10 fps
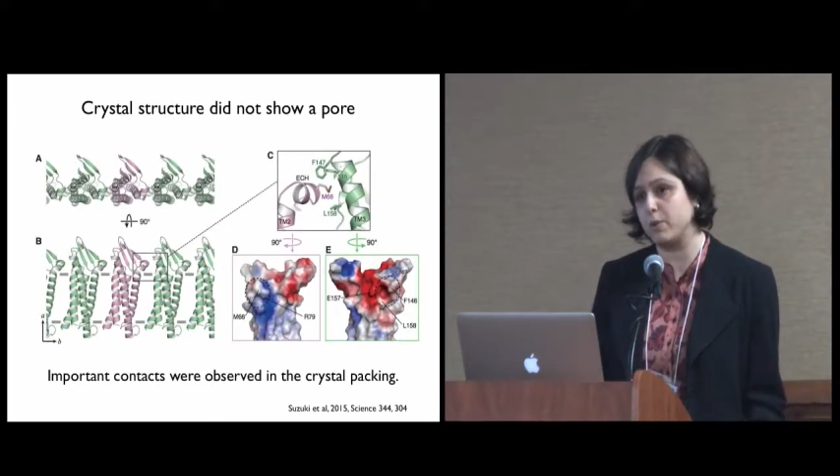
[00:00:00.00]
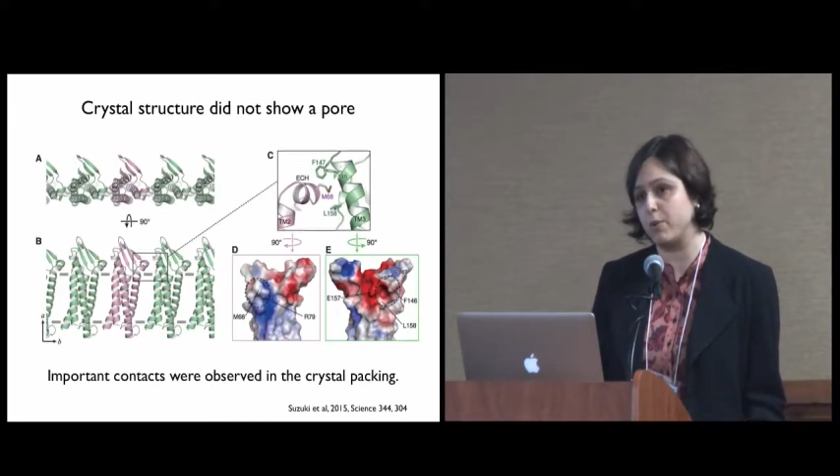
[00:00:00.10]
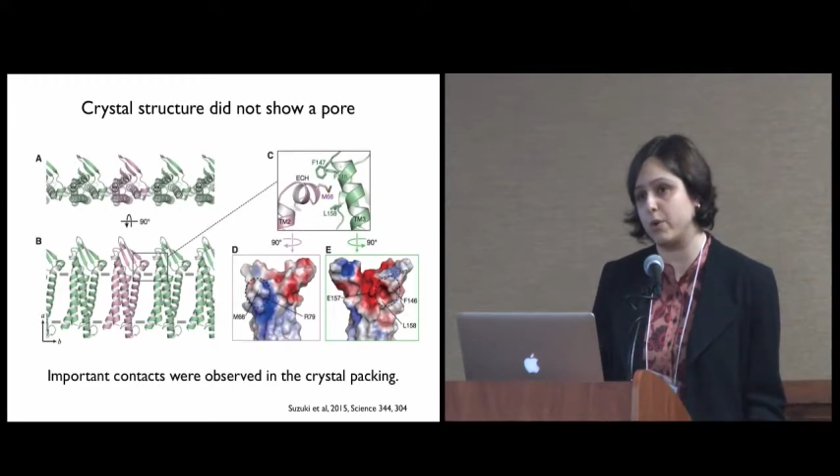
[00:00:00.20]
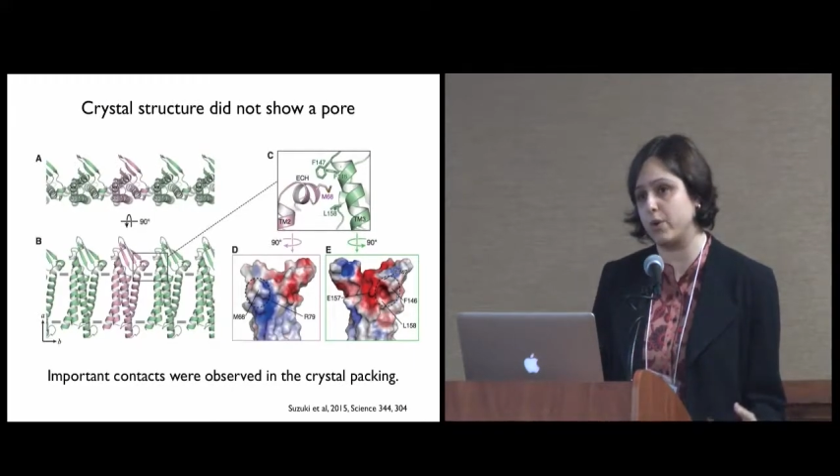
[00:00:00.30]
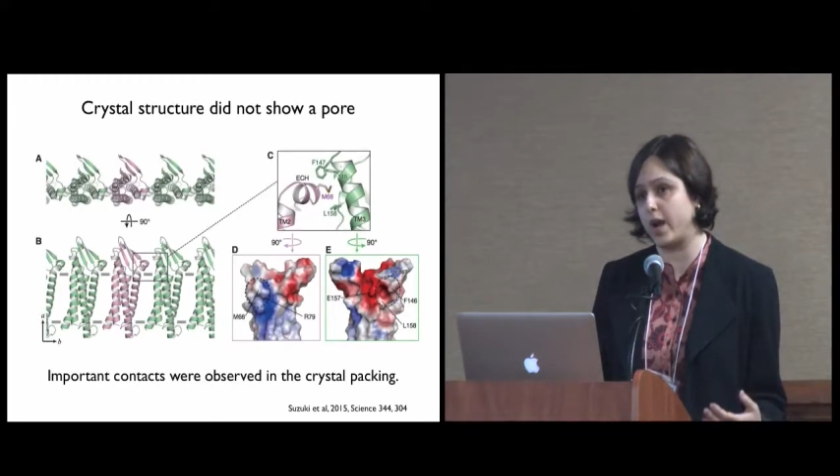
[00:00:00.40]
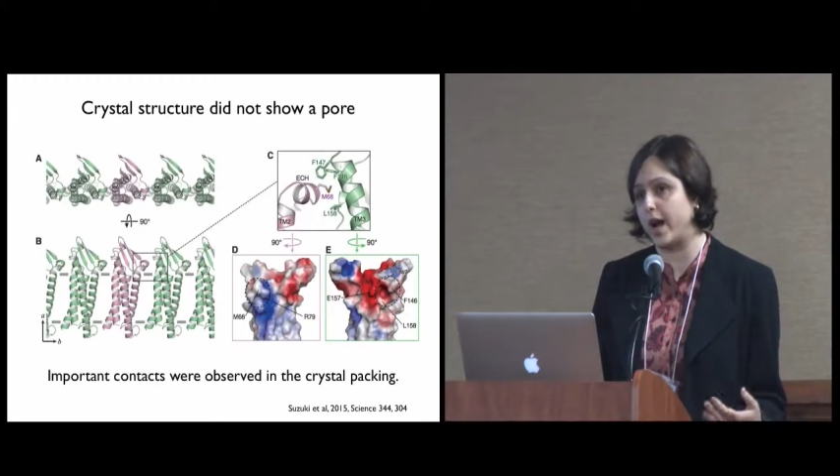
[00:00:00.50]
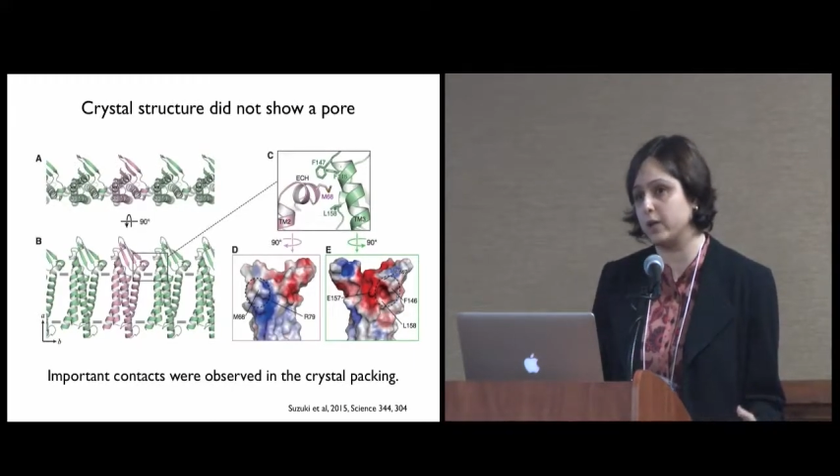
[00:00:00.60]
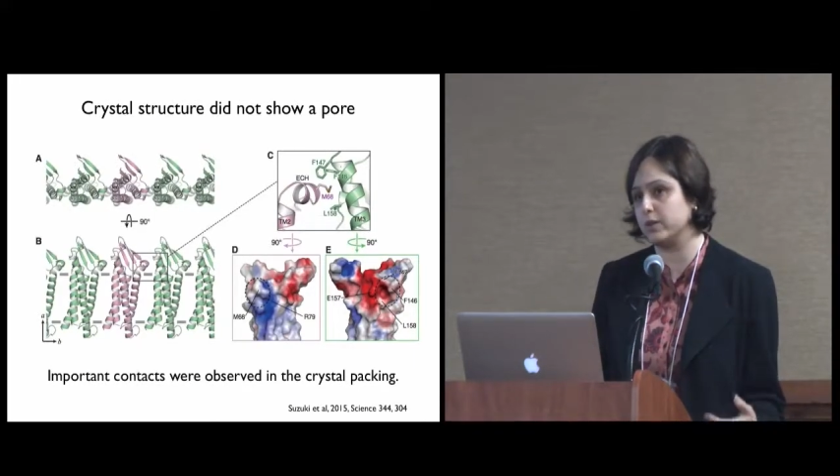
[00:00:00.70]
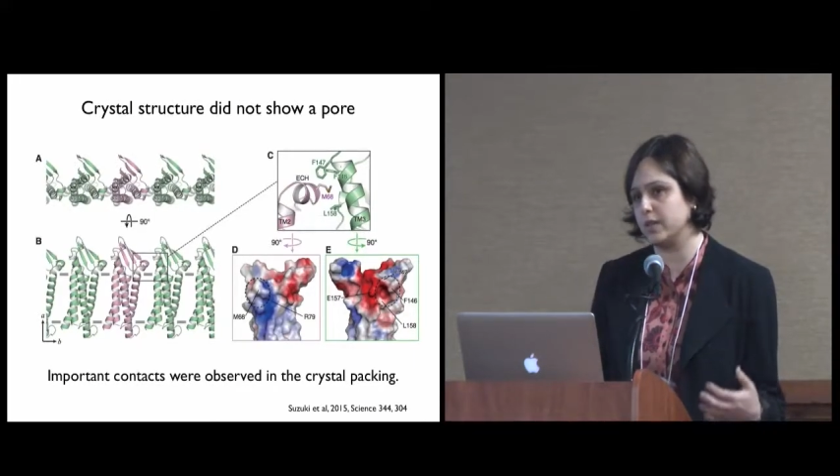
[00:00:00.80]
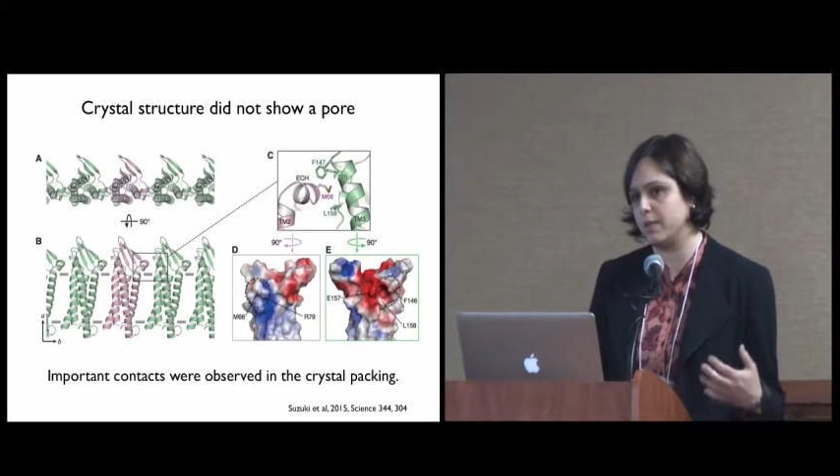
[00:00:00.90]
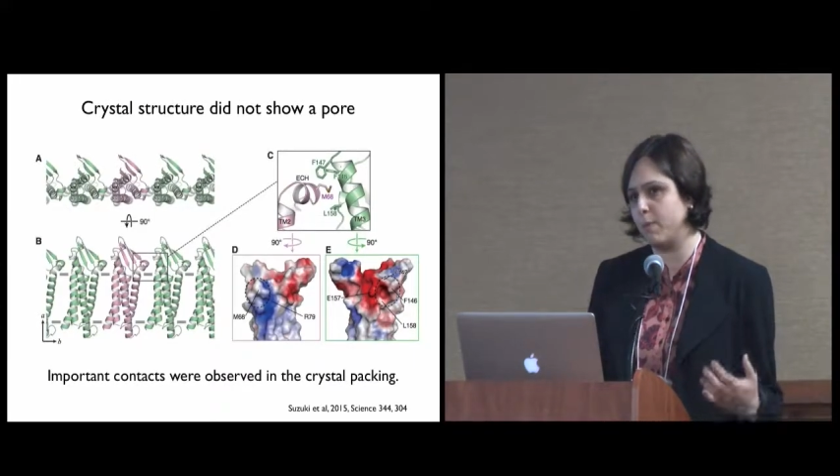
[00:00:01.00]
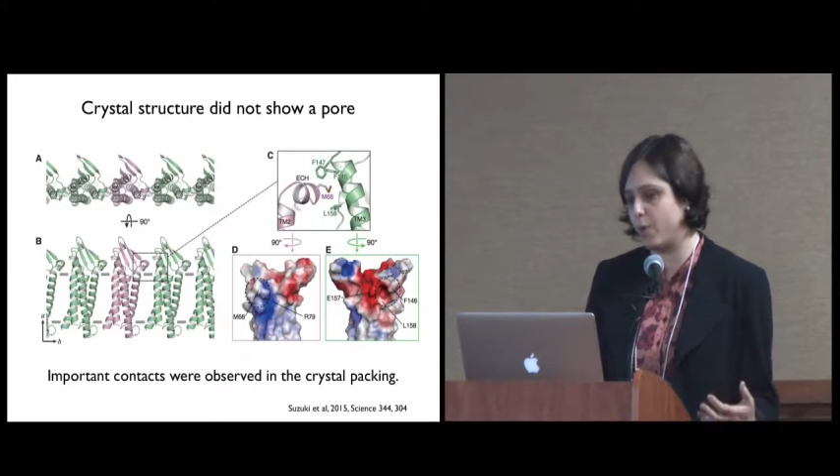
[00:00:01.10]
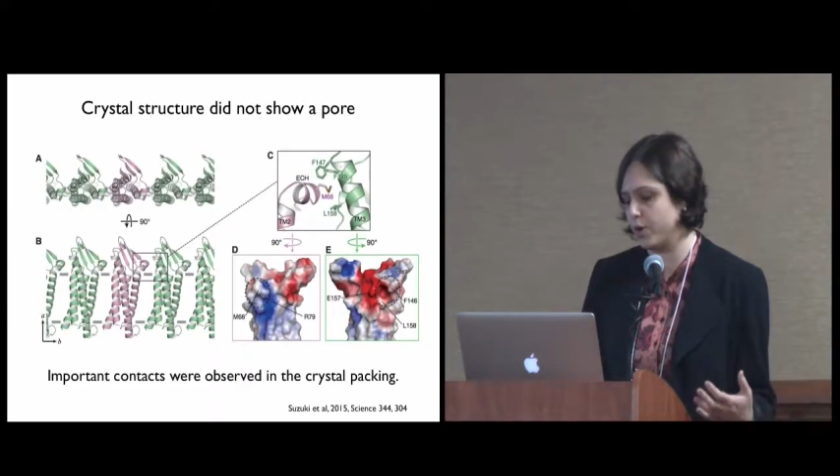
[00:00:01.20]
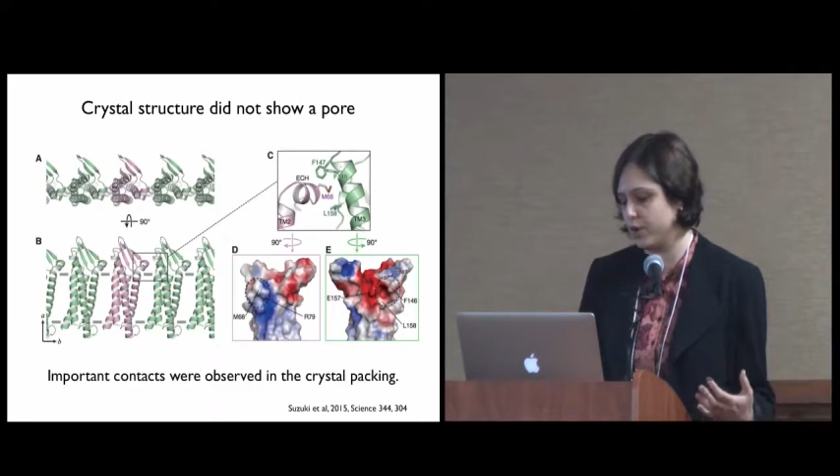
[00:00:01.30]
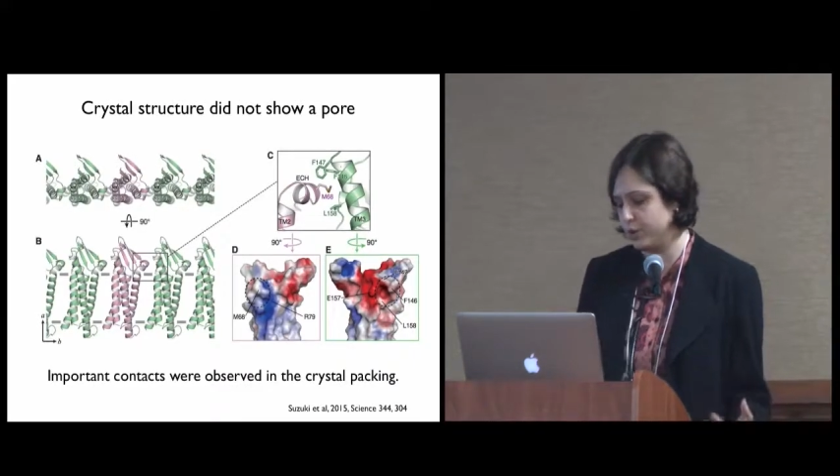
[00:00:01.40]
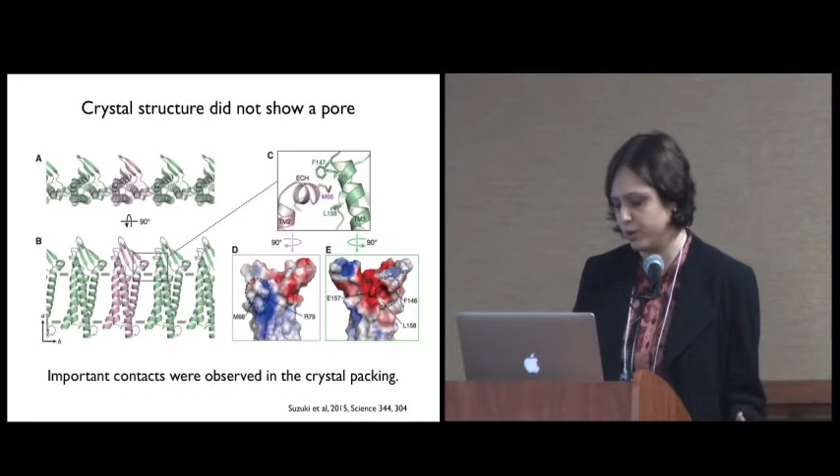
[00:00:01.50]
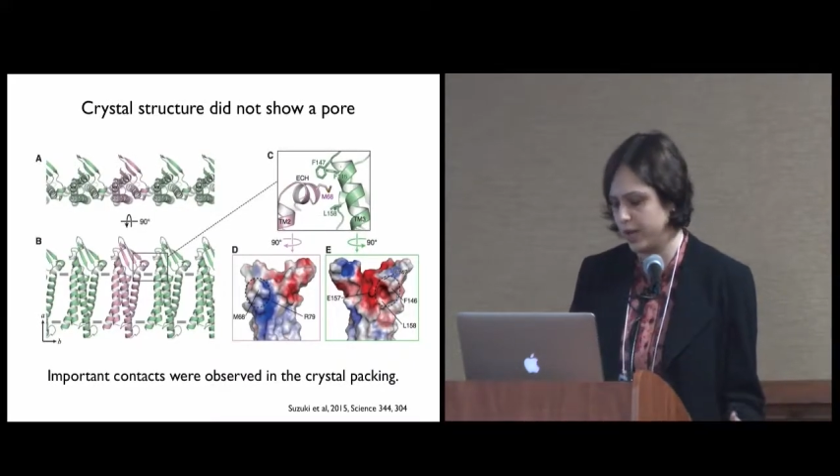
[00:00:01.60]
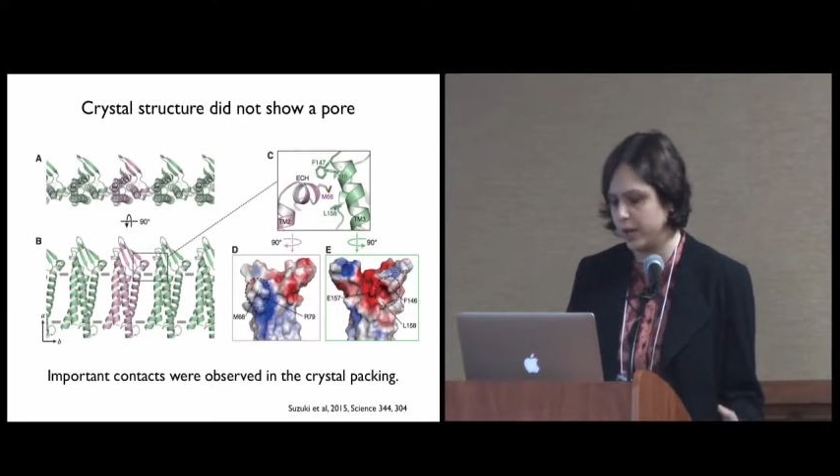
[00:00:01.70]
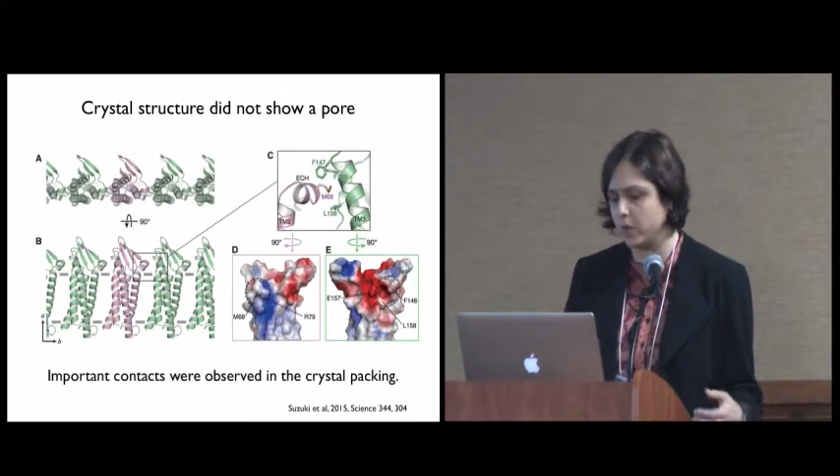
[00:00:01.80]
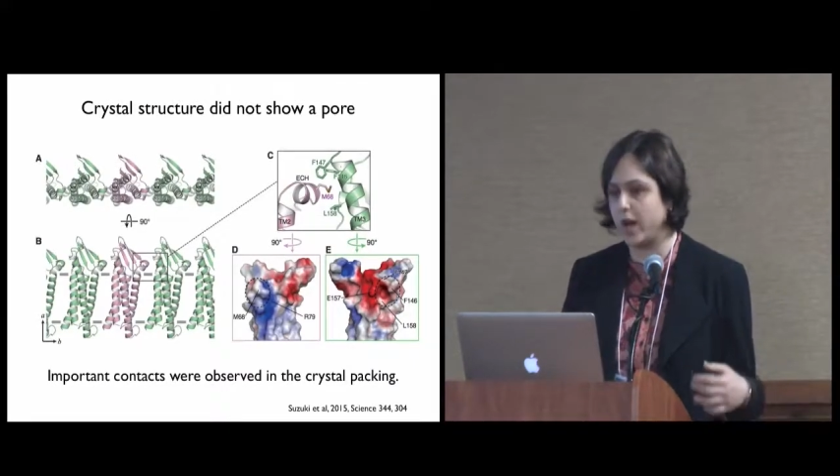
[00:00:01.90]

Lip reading: pore or how the pore looked like,